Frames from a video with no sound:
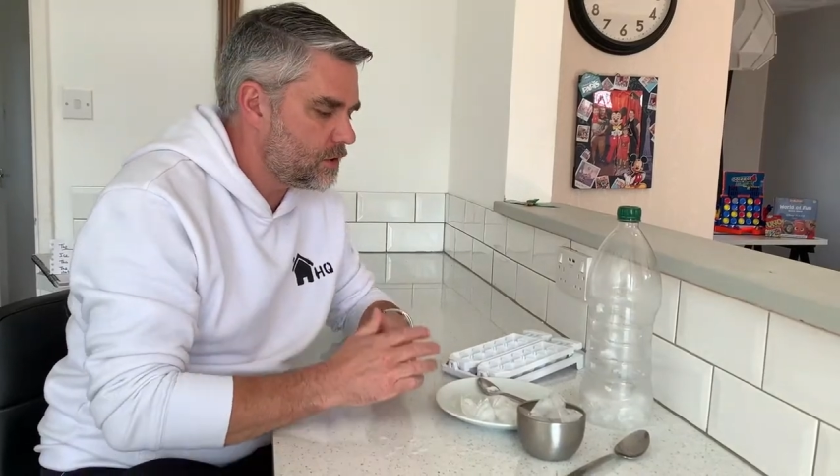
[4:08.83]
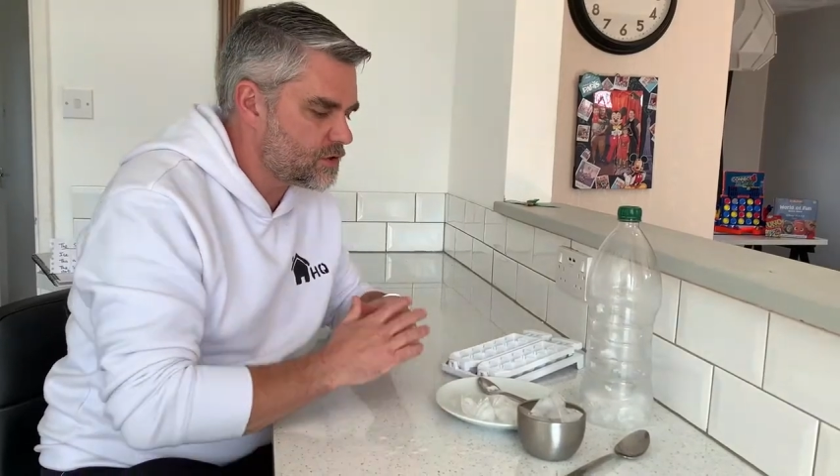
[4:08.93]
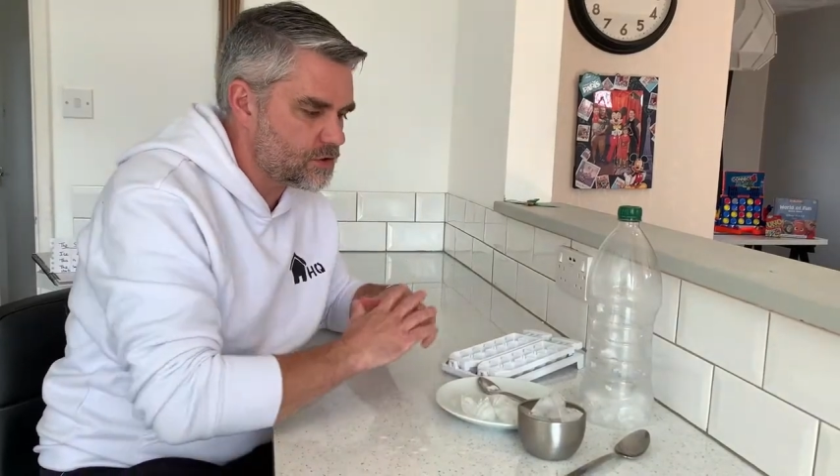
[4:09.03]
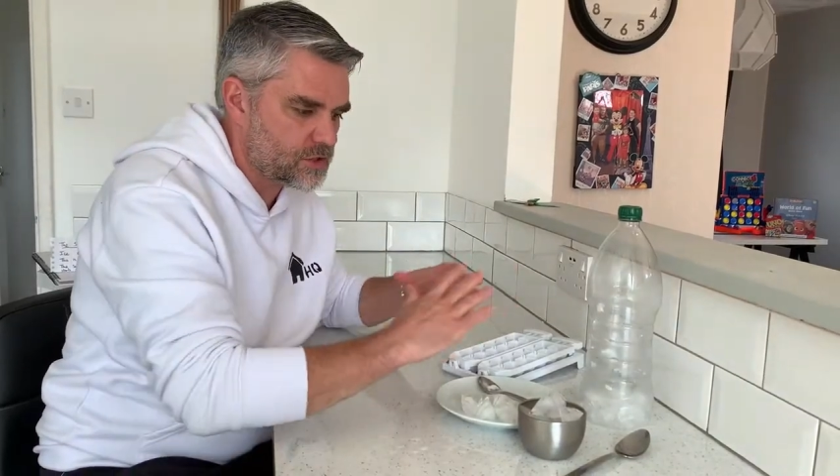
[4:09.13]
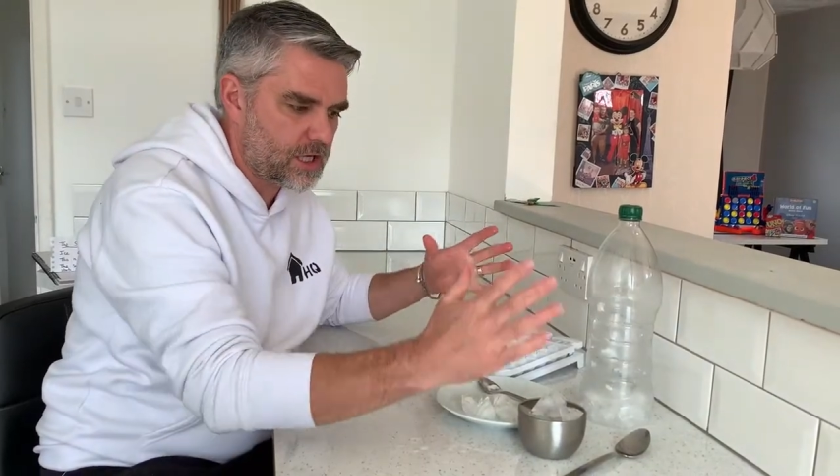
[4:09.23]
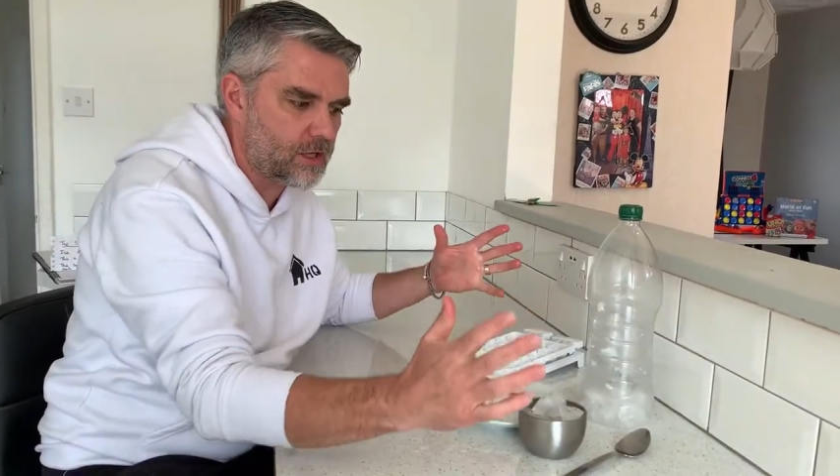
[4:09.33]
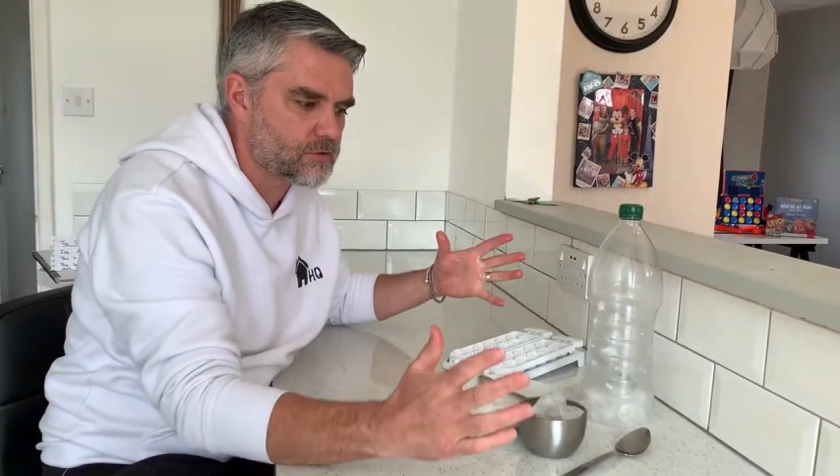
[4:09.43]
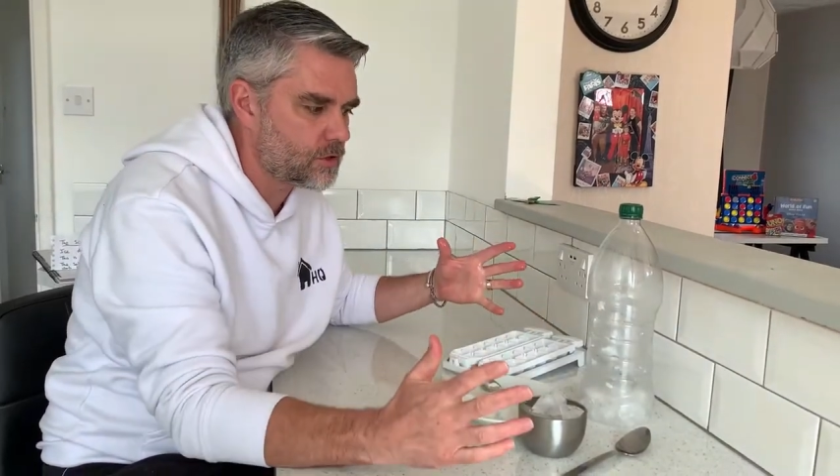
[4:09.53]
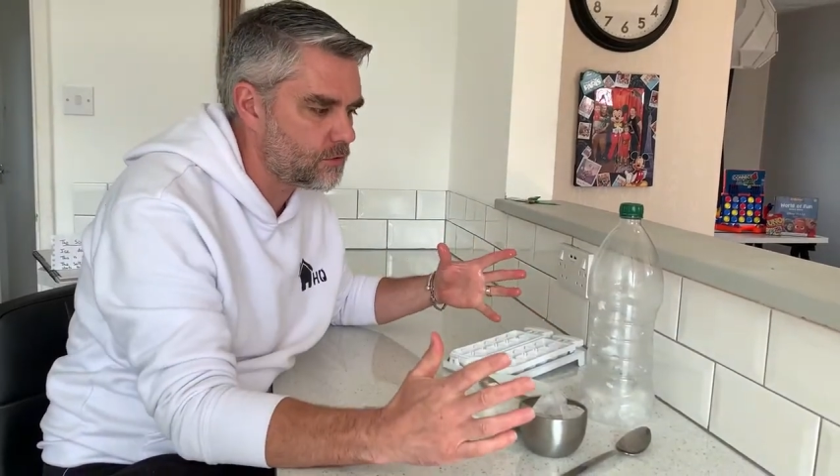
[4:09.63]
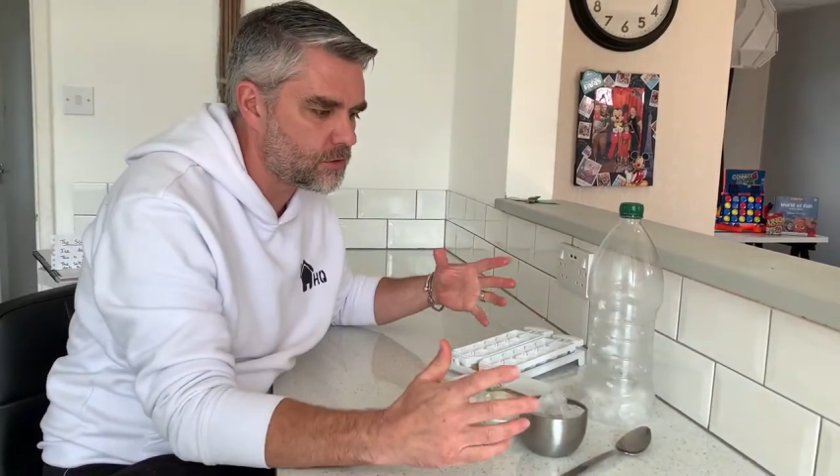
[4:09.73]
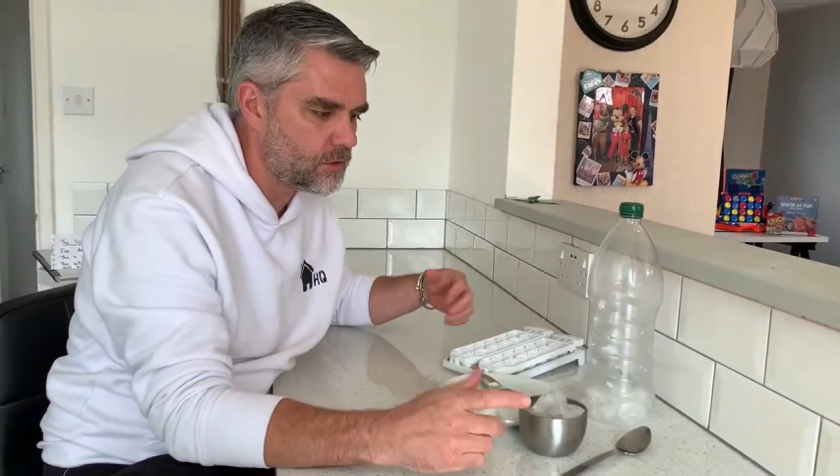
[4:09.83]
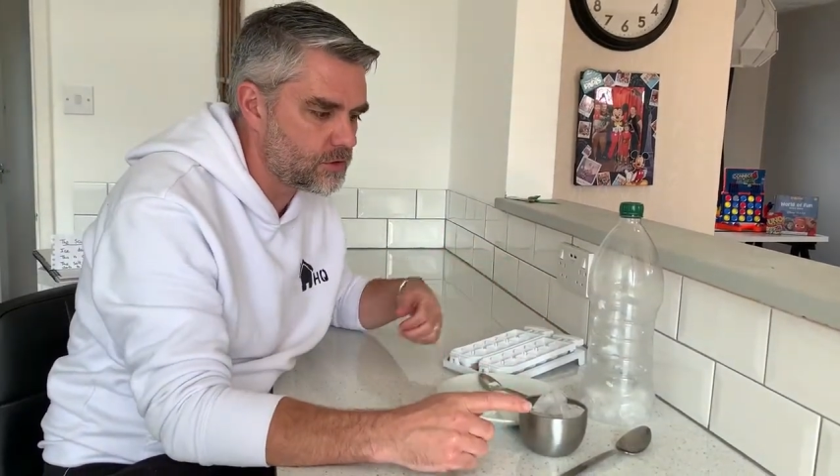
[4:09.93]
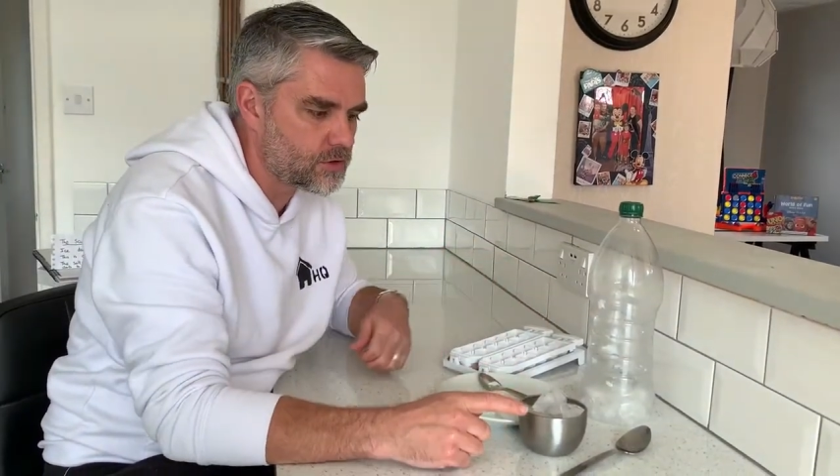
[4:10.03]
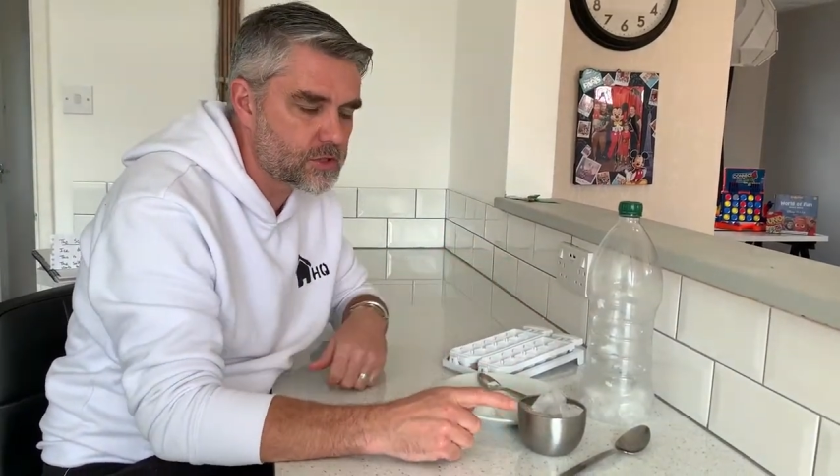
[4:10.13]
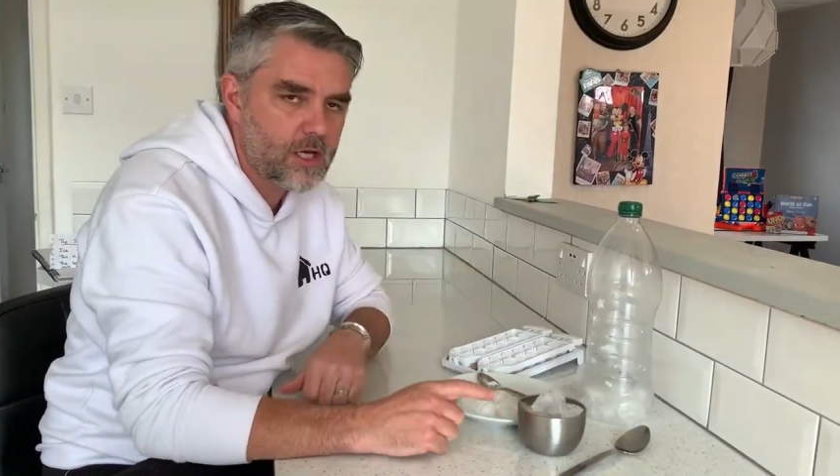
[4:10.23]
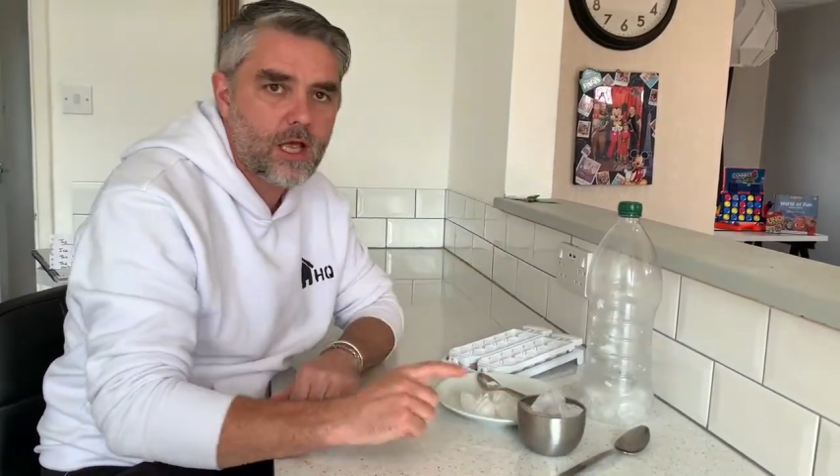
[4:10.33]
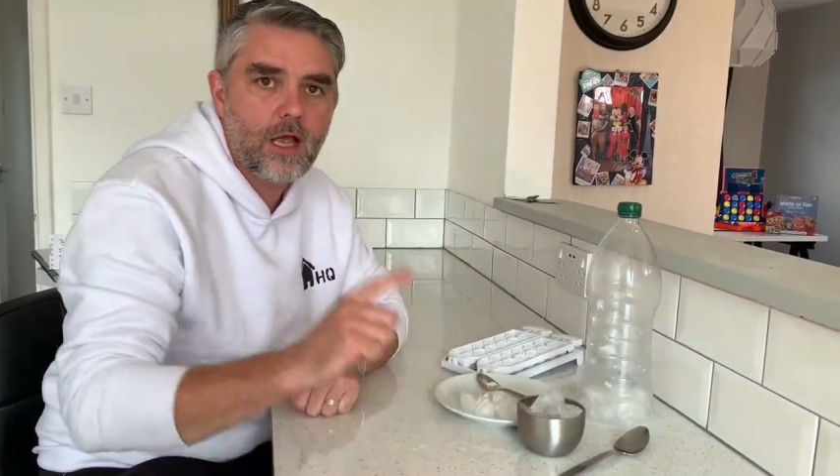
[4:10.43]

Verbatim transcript: using just household goods.